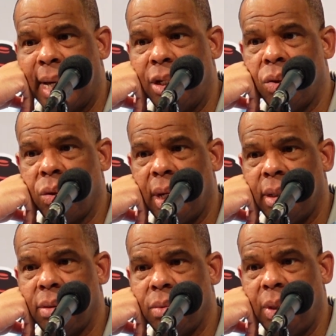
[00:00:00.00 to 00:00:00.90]
I know
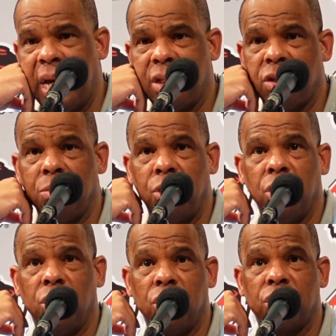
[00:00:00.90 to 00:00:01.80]
that we had some
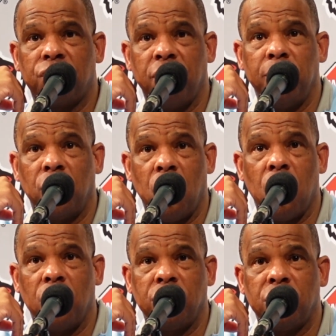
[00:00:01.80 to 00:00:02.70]
good looks from the
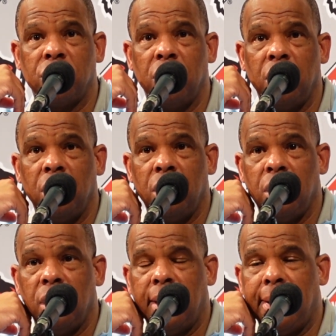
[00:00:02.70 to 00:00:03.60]
guards
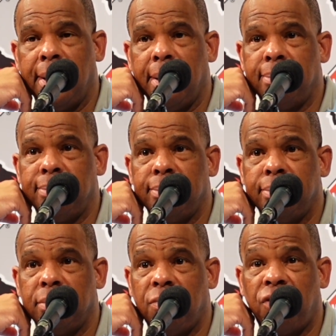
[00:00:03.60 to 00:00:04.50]
um,
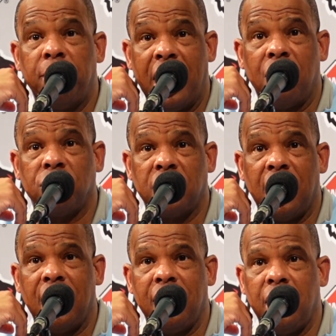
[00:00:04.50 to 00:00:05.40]
from the
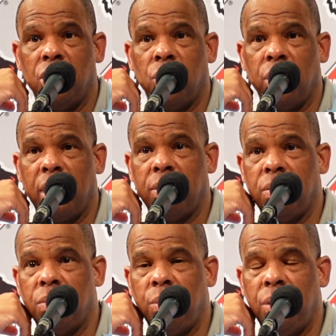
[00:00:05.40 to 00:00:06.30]
outside. I know that
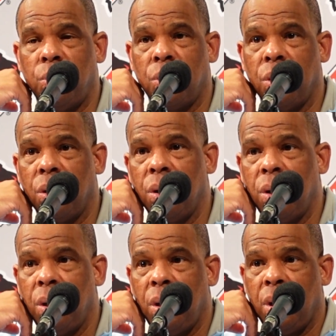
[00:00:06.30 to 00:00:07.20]
we were
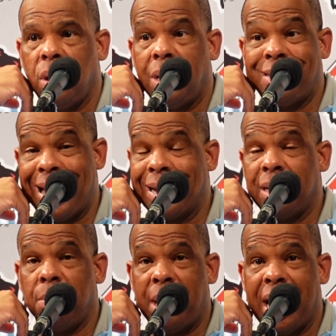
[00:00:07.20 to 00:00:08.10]

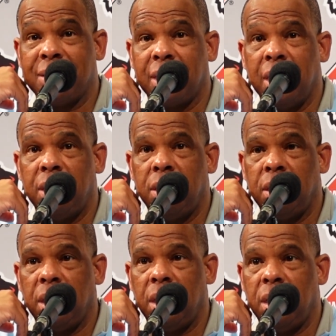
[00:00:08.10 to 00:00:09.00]
attacking the basket
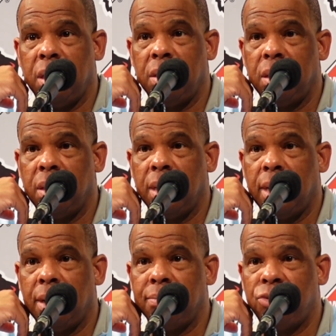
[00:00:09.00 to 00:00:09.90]
and
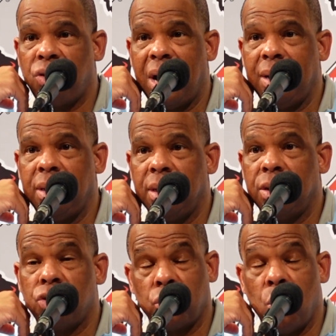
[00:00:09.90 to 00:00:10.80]
um, trying
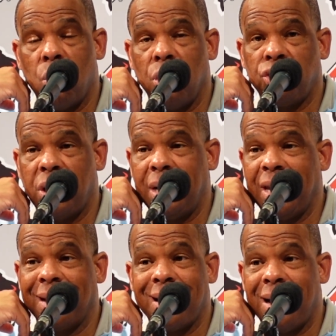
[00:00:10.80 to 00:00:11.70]
to score, trying
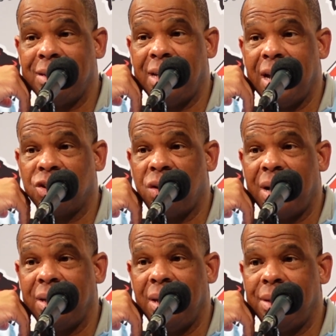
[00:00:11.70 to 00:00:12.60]
to get contact,
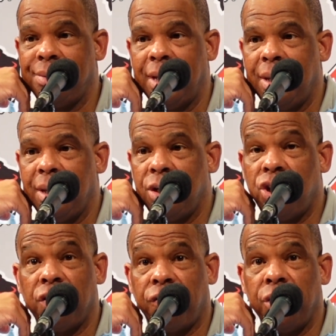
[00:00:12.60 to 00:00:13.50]
trying to get
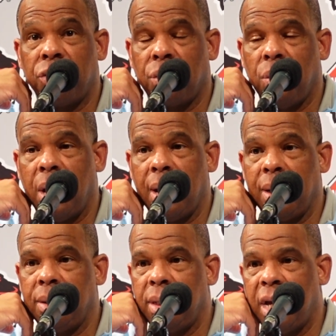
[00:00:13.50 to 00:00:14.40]
to the free throw
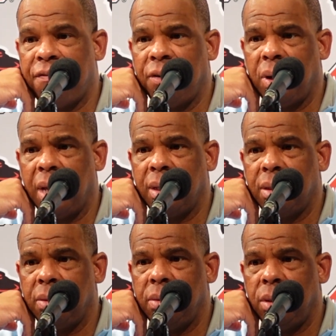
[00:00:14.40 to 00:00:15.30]
line. I felt like
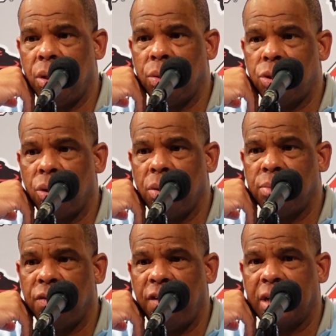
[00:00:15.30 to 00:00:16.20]
you know, in
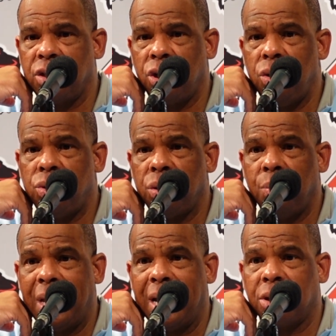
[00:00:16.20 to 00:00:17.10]
terms of
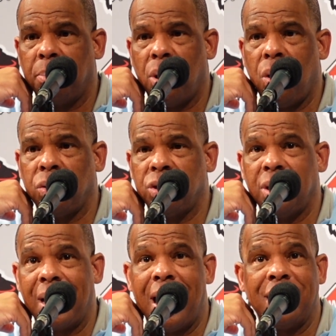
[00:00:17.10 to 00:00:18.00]
execution, we got the ball to
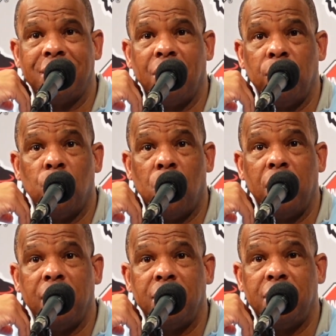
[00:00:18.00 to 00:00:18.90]
the guys that we
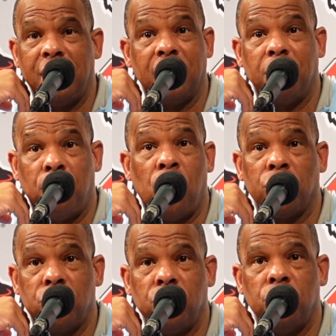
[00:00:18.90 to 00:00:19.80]
wanted to get the
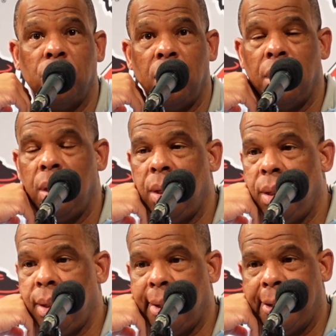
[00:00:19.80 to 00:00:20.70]
ball to.
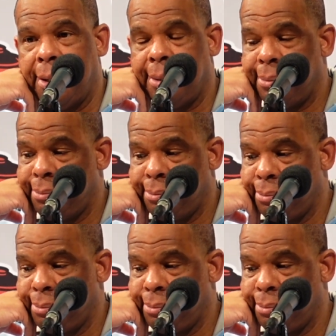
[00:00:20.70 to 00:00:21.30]
Um,